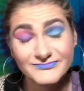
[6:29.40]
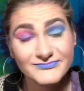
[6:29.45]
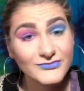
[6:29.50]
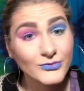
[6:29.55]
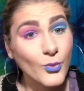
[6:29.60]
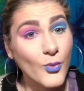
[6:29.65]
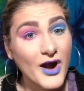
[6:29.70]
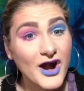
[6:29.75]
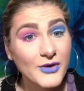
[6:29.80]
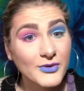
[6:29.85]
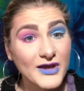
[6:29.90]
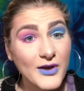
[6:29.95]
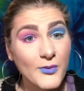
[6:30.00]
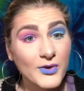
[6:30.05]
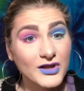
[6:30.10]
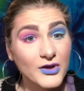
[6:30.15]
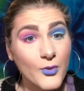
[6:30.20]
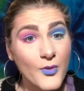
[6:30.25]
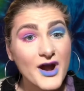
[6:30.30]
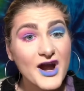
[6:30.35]
wear what I
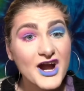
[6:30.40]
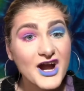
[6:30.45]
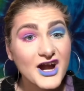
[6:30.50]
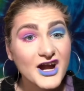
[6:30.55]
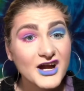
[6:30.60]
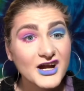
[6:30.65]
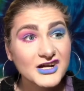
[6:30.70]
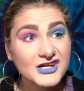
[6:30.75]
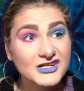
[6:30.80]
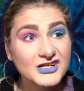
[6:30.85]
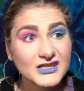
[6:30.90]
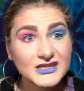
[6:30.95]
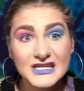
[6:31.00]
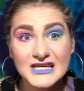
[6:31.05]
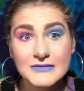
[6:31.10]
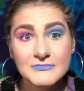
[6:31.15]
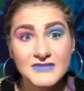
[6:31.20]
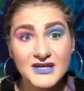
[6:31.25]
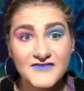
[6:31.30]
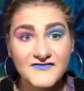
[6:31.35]
want to wear,
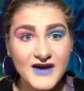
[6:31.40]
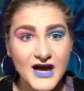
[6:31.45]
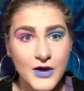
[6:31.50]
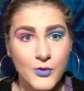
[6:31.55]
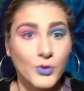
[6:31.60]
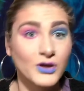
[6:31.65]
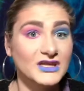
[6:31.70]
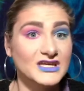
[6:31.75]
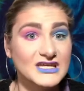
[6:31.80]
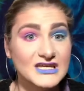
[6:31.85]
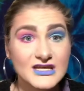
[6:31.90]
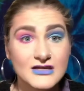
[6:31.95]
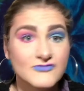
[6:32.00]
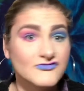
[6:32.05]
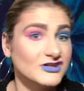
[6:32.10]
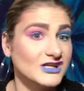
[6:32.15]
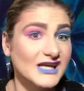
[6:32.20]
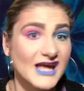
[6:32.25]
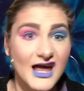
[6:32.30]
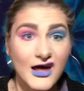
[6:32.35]
let me. If I want to eat
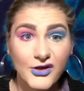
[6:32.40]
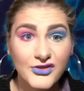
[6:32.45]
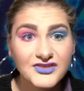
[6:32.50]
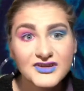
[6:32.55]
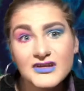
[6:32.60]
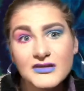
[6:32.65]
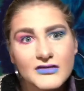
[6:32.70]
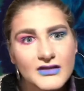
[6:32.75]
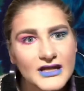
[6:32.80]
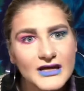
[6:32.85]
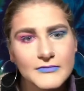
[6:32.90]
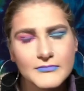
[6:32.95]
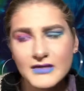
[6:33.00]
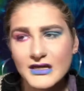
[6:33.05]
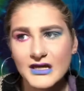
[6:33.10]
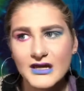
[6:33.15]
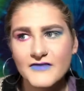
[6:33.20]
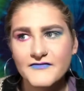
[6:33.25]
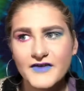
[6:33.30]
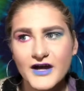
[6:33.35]
really healthy, let
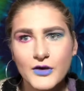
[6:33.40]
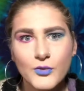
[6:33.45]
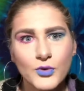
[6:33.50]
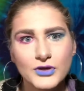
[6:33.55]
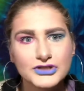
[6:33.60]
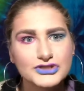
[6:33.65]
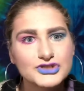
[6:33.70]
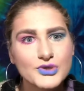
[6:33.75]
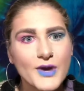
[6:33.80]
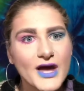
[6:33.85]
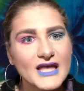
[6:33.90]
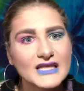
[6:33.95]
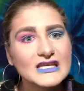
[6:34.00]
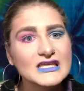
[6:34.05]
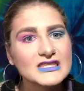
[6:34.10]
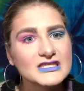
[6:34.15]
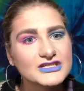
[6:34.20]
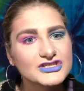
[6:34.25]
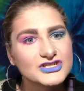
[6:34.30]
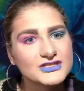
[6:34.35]
me. If I want to do
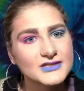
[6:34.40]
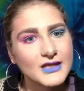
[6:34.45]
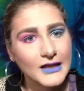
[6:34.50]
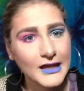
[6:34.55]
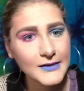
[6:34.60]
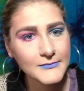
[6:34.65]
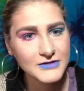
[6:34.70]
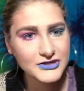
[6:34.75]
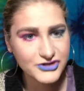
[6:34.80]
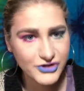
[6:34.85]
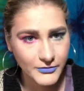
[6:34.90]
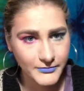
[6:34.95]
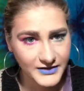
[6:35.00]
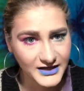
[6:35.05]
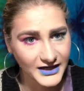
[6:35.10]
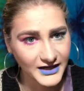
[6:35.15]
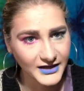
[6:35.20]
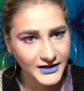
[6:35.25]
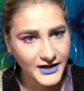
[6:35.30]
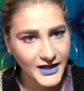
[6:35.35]
anything, just let me do
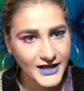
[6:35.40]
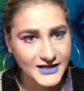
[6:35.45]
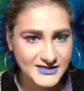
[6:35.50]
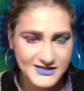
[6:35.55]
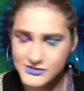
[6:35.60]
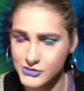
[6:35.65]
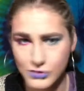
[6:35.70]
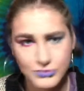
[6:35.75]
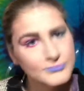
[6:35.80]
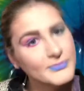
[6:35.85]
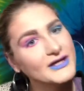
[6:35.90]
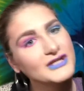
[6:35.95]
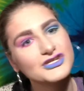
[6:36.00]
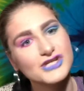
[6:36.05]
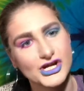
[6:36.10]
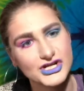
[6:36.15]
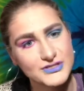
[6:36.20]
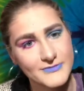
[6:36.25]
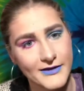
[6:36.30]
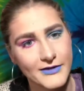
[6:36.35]
me. And don't make
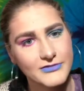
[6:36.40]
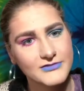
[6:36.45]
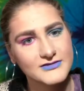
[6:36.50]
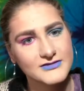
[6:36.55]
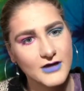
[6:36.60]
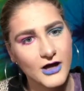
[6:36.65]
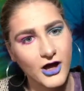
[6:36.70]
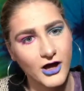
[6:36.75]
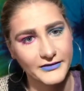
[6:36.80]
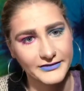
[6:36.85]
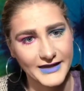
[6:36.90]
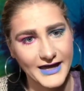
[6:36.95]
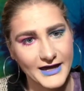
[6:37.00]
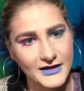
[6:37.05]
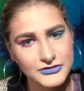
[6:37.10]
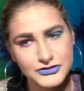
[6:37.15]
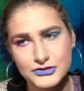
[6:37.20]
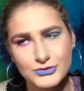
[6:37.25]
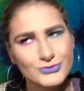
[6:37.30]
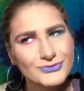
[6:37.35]
judgment on
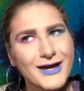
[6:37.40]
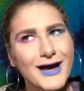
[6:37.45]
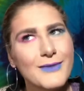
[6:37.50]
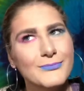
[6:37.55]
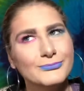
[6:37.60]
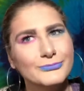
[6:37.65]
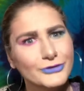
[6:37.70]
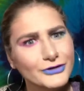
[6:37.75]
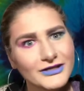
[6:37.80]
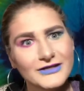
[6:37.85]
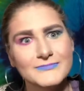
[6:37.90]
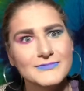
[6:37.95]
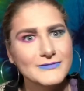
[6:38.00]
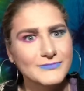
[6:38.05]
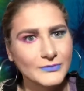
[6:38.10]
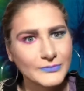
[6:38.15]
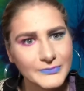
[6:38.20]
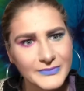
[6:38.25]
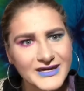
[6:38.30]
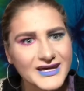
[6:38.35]
that. Do not bully
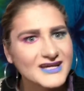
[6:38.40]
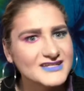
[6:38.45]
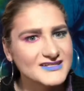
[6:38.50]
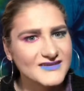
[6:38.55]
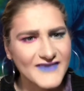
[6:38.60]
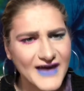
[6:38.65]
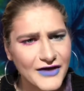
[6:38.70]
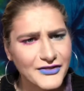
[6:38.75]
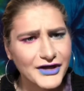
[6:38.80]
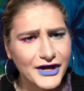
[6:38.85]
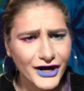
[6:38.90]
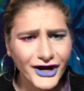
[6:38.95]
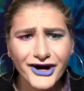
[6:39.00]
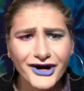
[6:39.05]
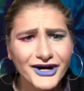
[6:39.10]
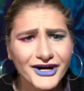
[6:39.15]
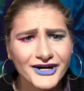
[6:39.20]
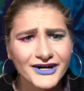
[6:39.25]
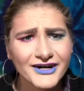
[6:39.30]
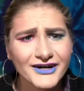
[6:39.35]
people because of how they
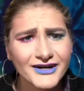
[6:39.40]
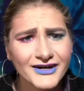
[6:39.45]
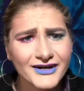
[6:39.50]
are.